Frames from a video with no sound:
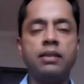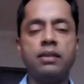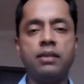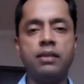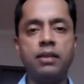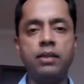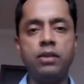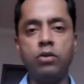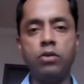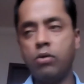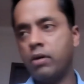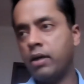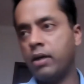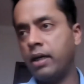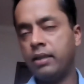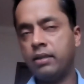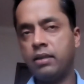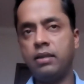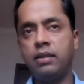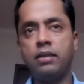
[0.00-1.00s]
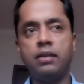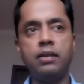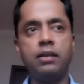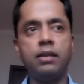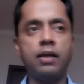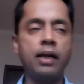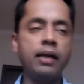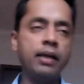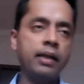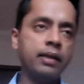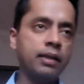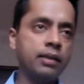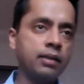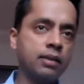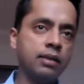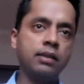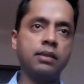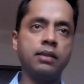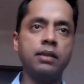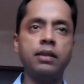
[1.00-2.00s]
easy, yoga is easy, running is
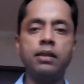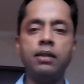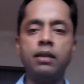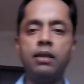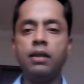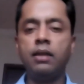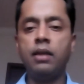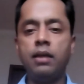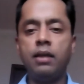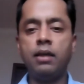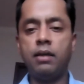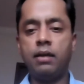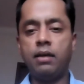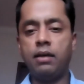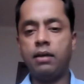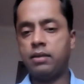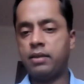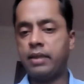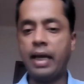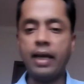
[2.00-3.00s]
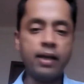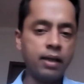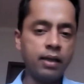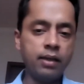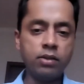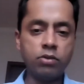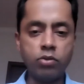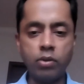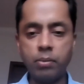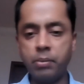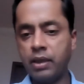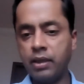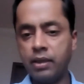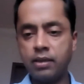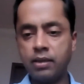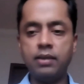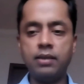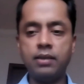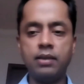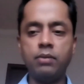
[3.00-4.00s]
easy, cycling, swimming
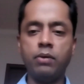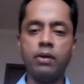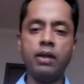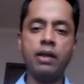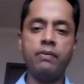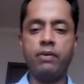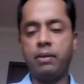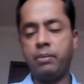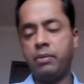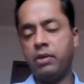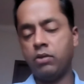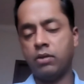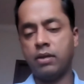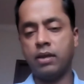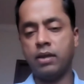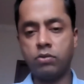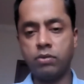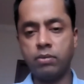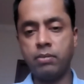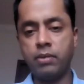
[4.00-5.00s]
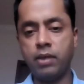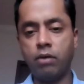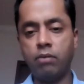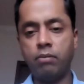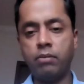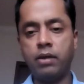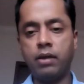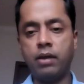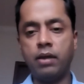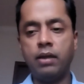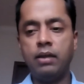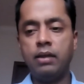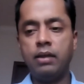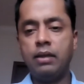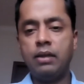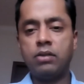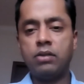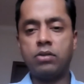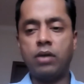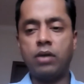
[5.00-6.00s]
is easy, whatever. I mean, you can't swim now, but
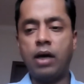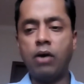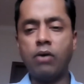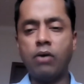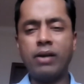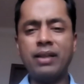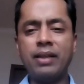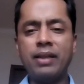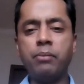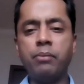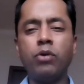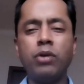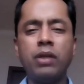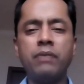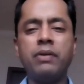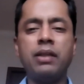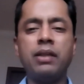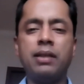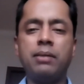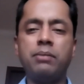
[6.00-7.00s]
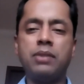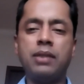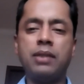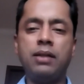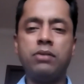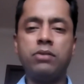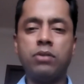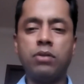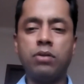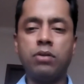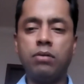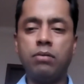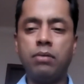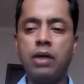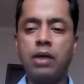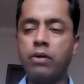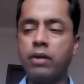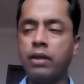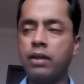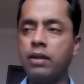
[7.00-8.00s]
so how can they motivate themselves?
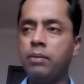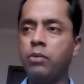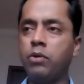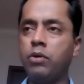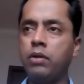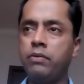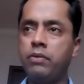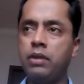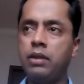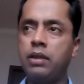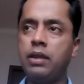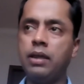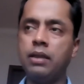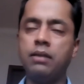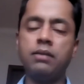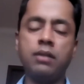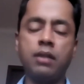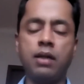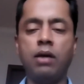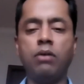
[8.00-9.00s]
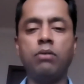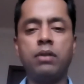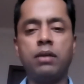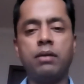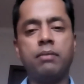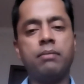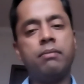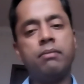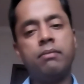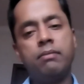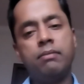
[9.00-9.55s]
How can they motivate the others around them?